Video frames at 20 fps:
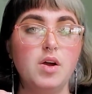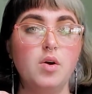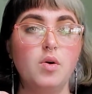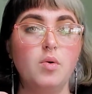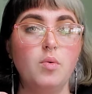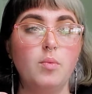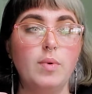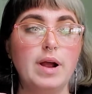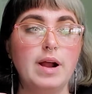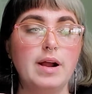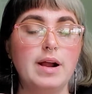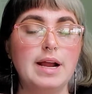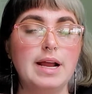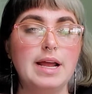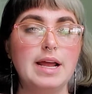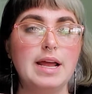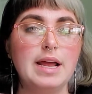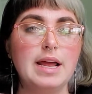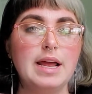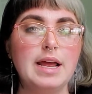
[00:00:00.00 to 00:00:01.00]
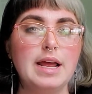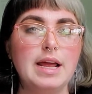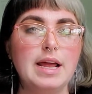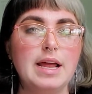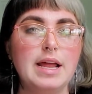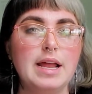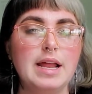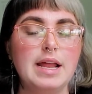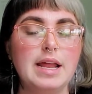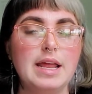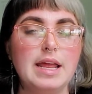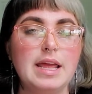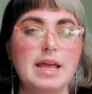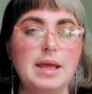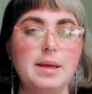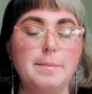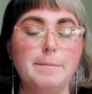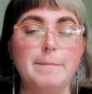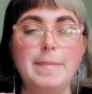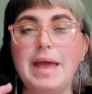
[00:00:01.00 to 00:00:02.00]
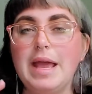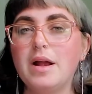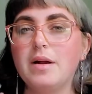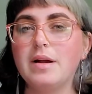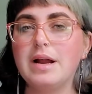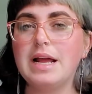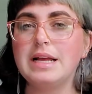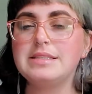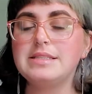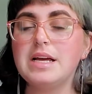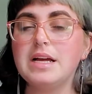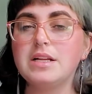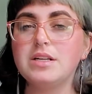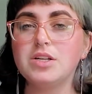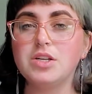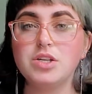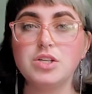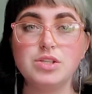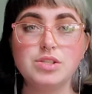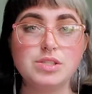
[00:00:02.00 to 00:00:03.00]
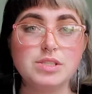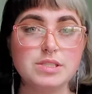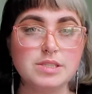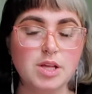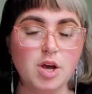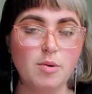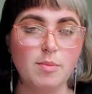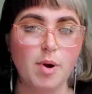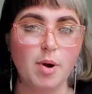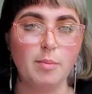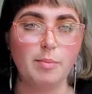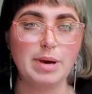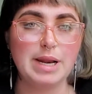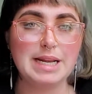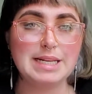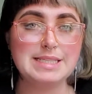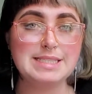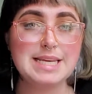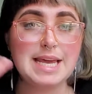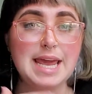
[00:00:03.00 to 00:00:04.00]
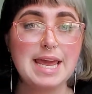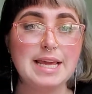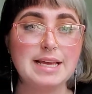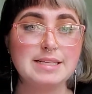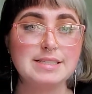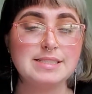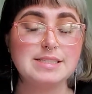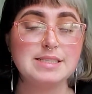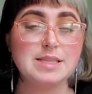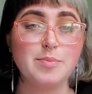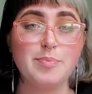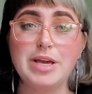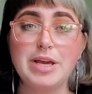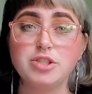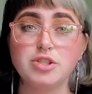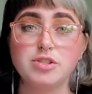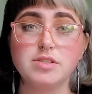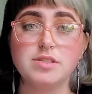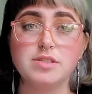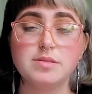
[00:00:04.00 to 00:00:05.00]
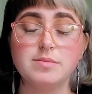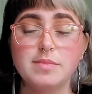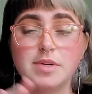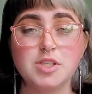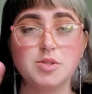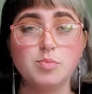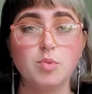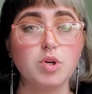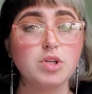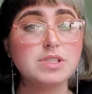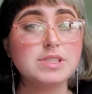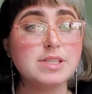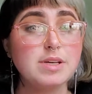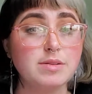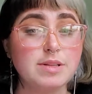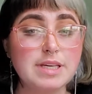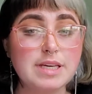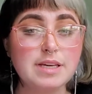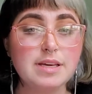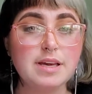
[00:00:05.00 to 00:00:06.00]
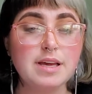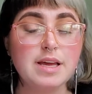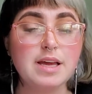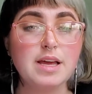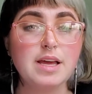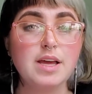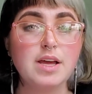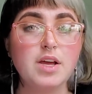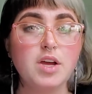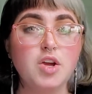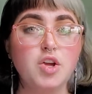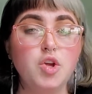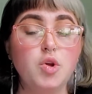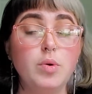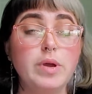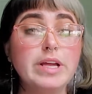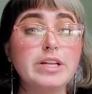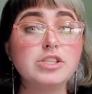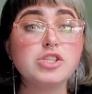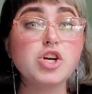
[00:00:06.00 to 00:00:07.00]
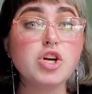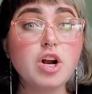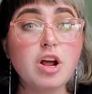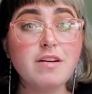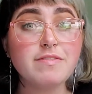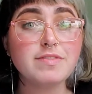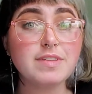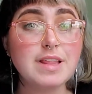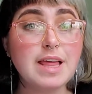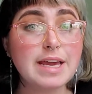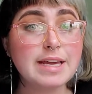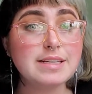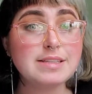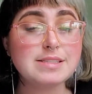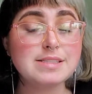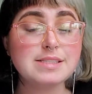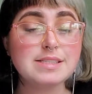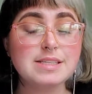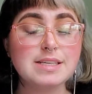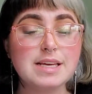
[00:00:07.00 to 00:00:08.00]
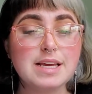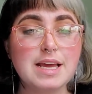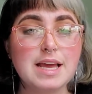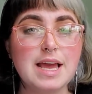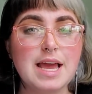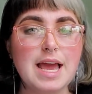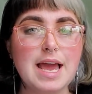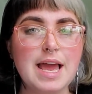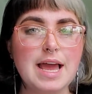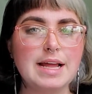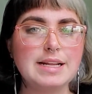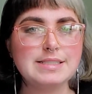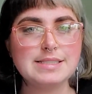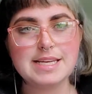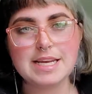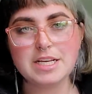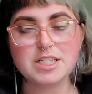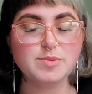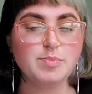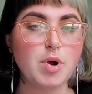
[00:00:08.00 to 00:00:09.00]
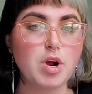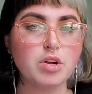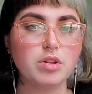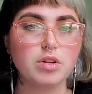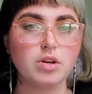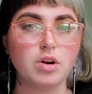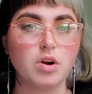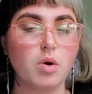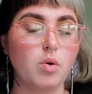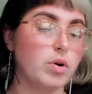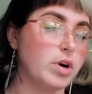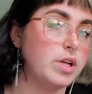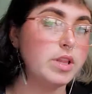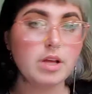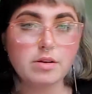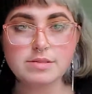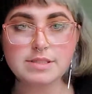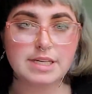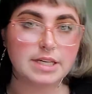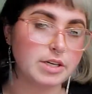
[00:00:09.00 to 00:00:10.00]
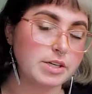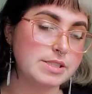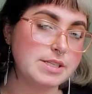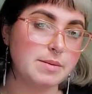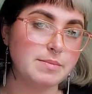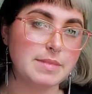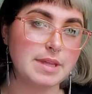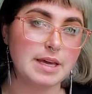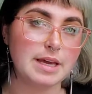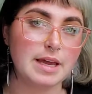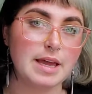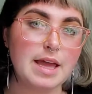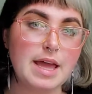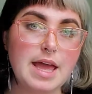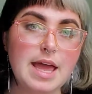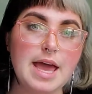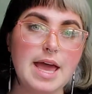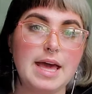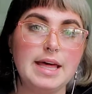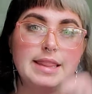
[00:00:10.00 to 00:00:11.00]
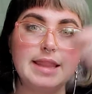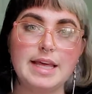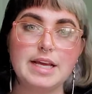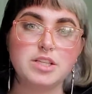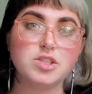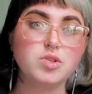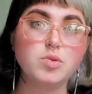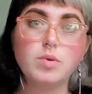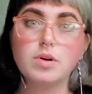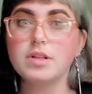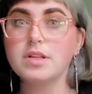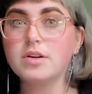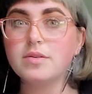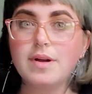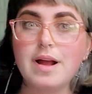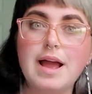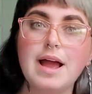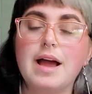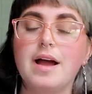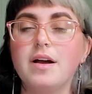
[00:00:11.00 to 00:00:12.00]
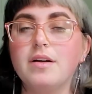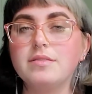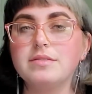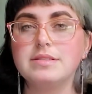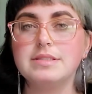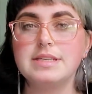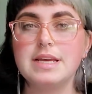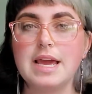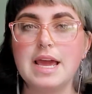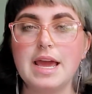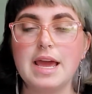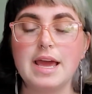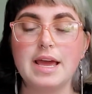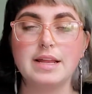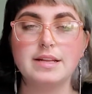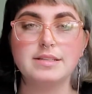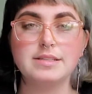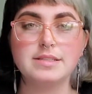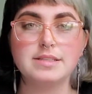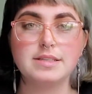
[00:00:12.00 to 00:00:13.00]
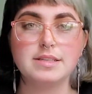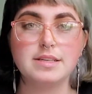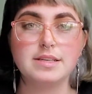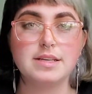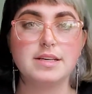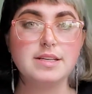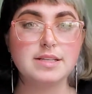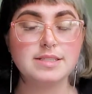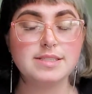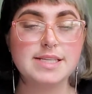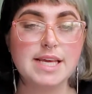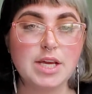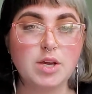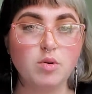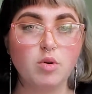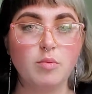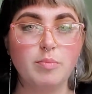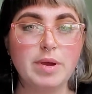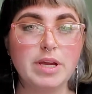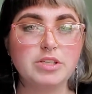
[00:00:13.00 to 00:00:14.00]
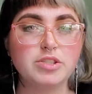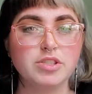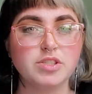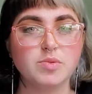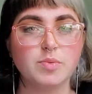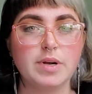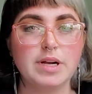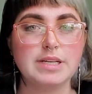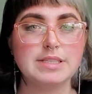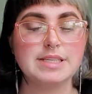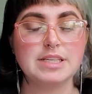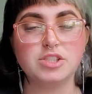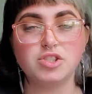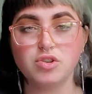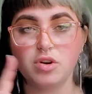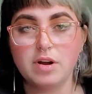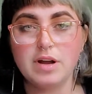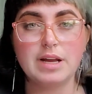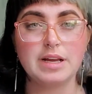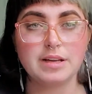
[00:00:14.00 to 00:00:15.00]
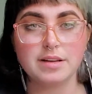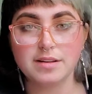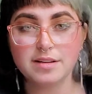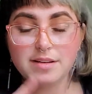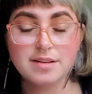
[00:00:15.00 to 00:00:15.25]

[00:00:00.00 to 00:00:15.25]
where it's not slow-mo, but it takes the pictures much more slowly, you can turn off the lights and take a sparkler or a glow stick or something and like twirl it around and take cool pictures where it's like drawing